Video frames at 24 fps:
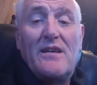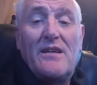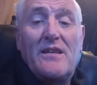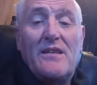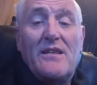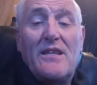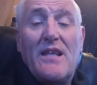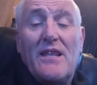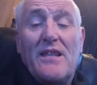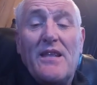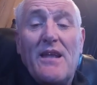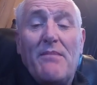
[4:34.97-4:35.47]

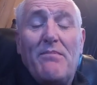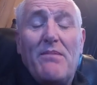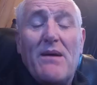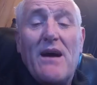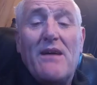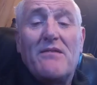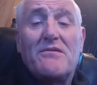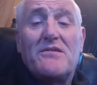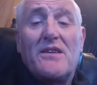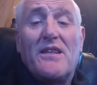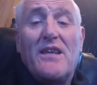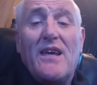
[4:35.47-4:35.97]
the nip
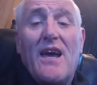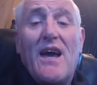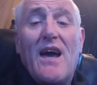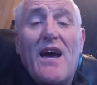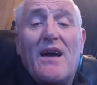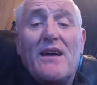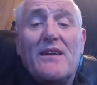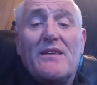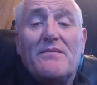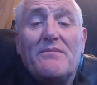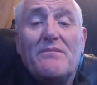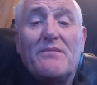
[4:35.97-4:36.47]
out of the
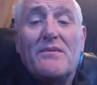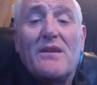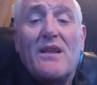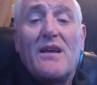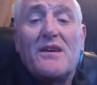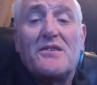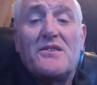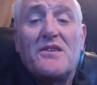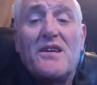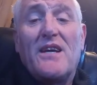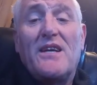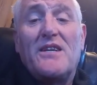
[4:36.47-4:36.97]
air,
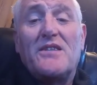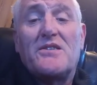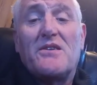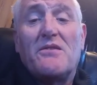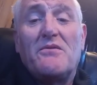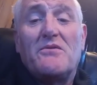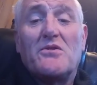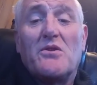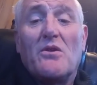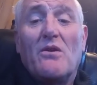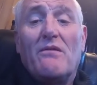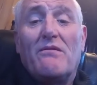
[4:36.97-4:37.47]
like I say, so
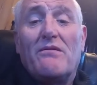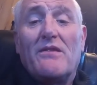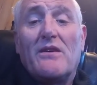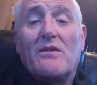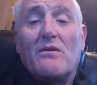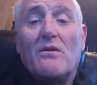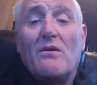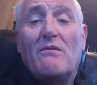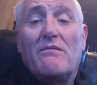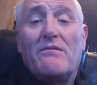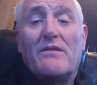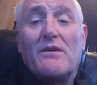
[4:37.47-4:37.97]
it's lovely
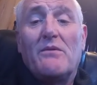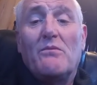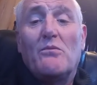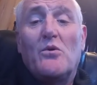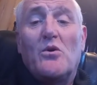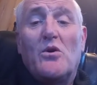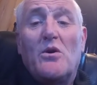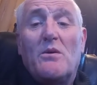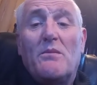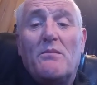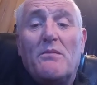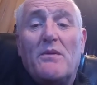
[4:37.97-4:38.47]
and
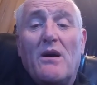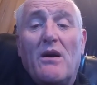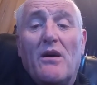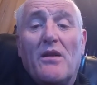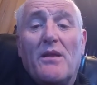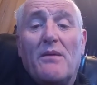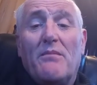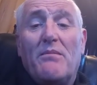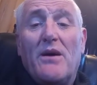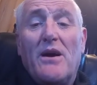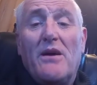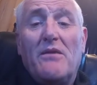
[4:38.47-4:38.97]
warm
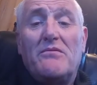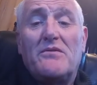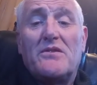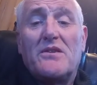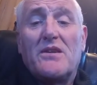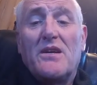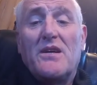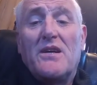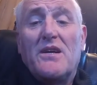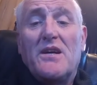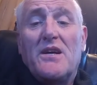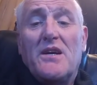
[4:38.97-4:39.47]
on the
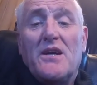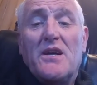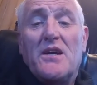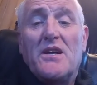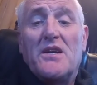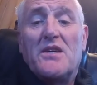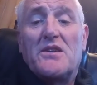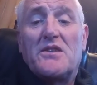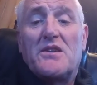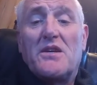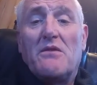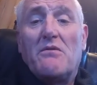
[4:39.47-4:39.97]
boat.
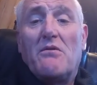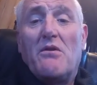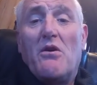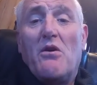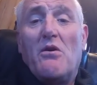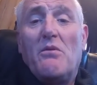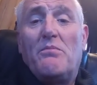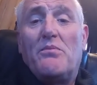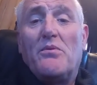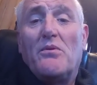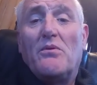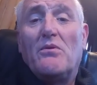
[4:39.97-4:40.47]
So
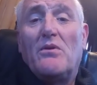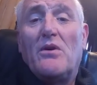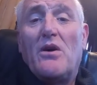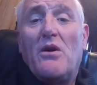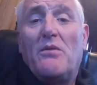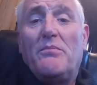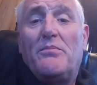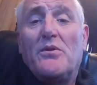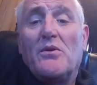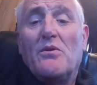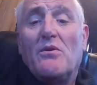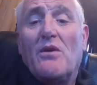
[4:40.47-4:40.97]
I
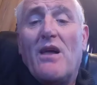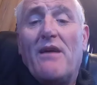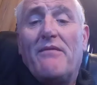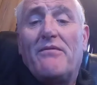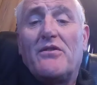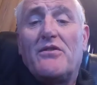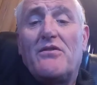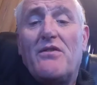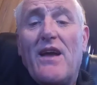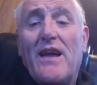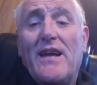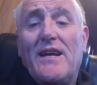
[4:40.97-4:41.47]
hope you all have
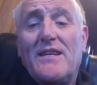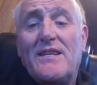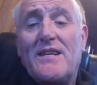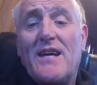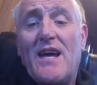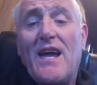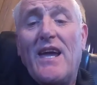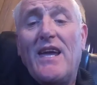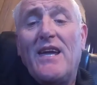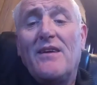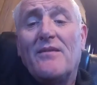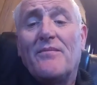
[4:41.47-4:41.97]
a great
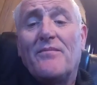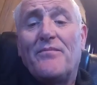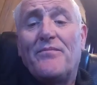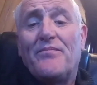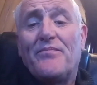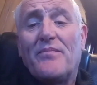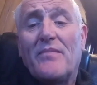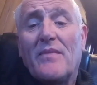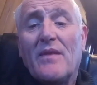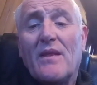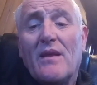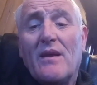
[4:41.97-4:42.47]
day,
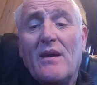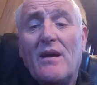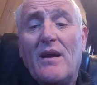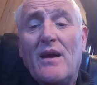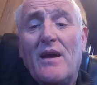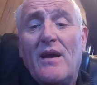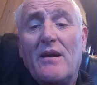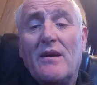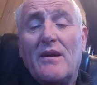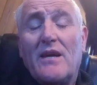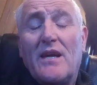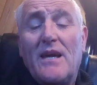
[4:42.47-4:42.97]

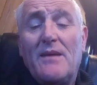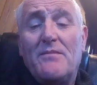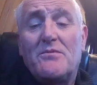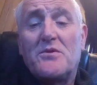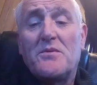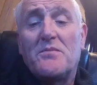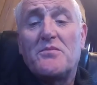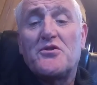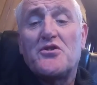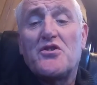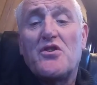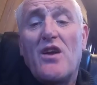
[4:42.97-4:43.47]
and keep
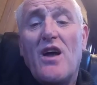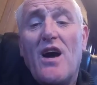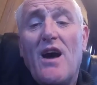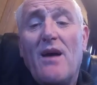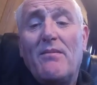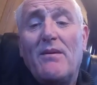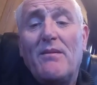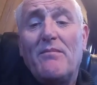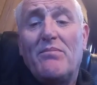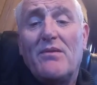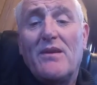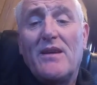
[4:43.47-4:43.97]

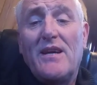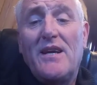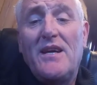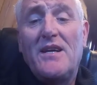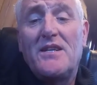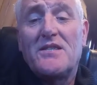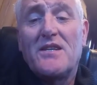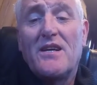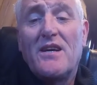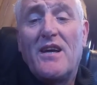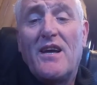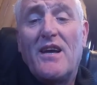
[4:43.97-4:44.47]
subscribing
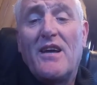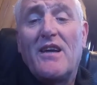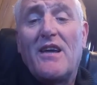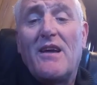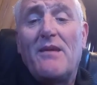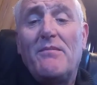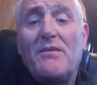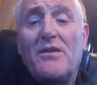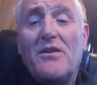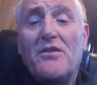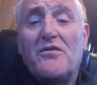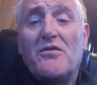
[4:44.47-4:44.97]
please, and
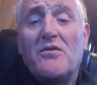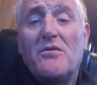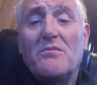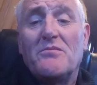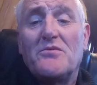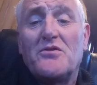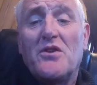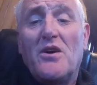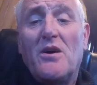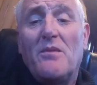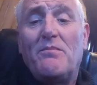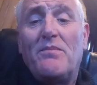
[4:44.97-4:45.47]
give me the
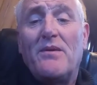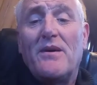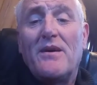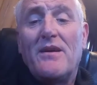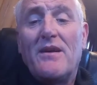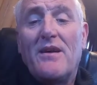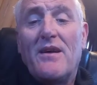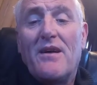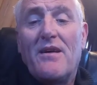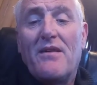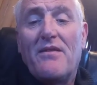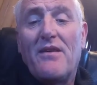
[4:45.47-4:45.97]
thumbs up.
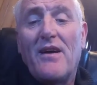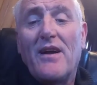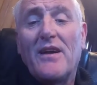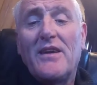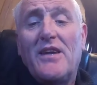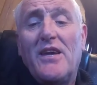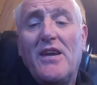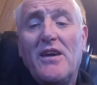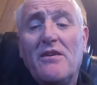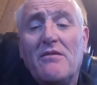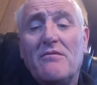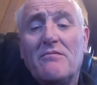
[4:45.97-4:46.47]

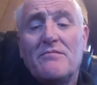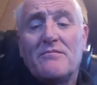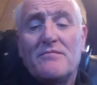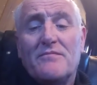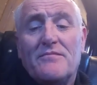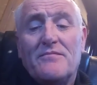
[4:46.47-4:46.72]
Thank you.